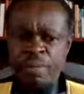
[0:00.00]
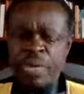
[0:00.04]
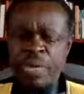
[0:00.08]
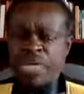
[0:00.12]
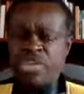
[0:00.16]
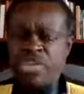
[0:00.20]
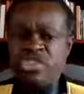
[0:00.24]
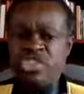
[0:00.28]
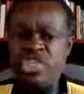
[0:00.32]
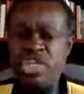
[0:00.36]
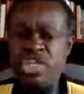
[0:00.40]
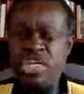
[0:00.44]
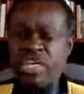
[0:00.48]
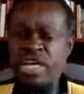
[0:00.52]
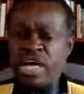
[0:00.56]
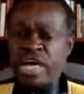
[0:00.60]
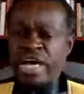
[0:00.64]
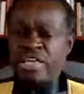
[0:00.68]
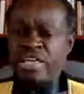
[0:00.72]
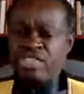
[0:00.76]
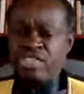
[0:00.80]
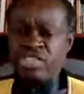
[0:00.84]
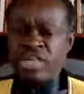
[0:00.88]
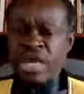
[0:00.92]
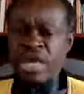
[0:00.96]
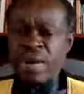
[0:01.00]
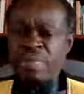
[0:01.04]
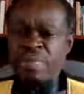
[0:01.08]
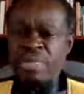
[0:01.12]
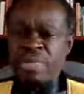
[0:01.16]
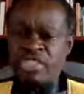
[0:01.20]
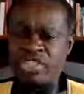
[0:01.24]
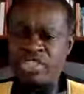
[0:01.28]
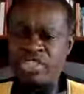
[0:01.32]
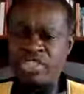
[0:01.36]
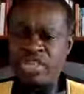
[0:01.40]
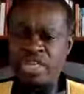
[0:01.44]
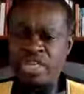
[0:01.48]
Pixley
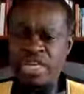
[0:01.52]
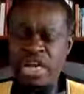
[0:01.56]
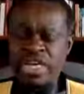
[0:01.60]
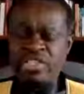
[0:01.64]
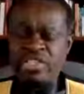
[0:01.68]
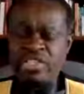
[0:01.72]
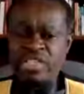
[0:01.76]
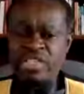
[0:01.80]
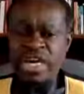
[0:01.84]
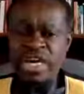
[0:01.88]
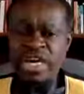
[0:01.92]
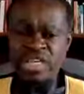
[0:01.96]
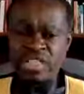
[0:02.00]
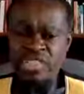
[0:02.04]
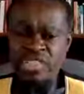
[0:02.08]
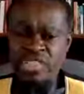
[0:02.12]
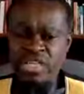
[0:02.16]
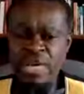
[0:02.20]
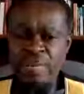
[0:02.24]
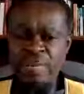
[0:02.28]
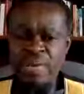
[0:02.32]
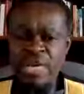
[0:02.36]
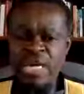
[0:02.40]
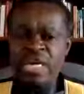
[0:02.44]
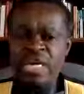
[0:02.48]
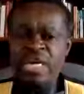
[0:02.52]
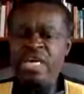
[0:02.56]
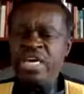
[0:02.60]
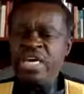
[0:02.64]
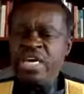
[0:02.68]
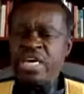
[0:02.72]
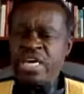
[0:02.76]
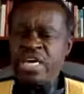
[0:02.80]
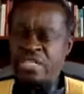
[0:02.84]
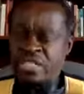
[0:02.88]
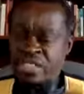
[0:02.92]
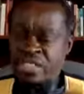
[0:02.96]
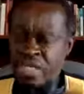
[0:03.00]
Kaisaka Seme
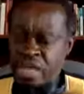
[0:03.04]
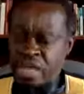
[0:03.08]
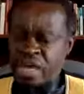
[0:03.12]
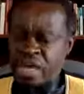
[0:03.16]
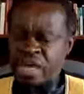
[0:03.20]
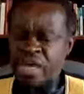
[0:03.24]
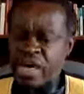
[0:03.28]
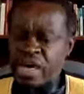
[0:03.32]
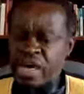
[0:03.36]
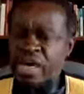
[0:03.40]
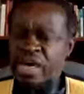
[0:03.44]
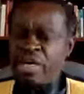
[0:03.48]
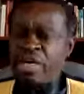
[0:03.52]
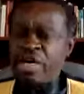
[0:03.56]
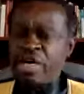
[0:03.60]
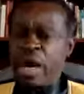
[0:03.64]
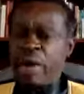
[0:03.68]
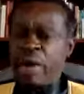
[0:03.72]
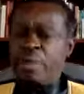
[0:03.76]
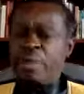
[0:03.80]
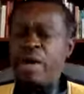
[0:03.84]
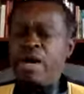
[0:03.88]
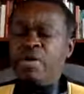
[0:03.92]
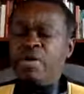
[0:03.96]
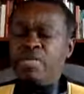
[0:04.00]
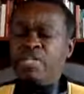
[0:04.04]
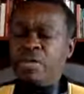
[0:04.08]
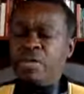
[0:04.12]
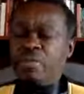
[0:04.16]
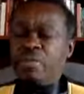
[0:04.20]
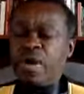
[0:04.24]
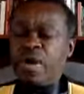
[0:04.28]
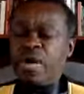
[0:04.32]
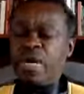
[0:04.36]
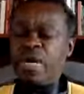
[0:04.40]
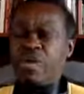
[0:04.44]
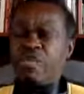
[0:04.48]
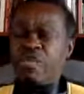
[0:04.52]
is clear about the
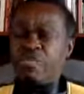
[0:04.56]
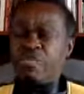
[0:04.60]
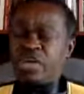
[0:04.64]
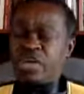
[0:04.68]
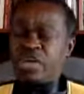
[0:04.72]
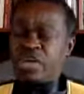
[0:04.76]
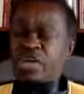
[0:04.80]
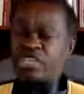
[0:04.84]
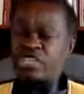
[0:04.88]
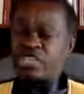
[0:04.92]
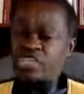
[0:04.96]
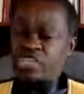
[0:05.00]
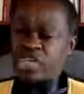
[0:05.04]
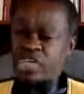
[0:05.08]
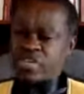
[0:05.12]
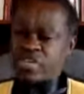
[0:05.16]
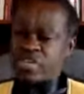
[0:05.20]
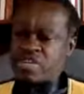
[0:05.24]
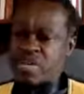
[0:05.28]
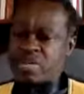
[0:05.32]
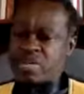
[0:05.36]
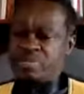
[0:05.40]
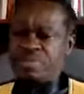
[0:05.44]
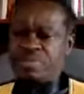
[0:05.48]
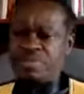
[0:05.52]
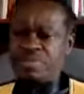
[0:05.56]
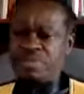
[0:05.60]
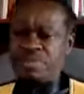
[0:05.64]
Pan-African agenda.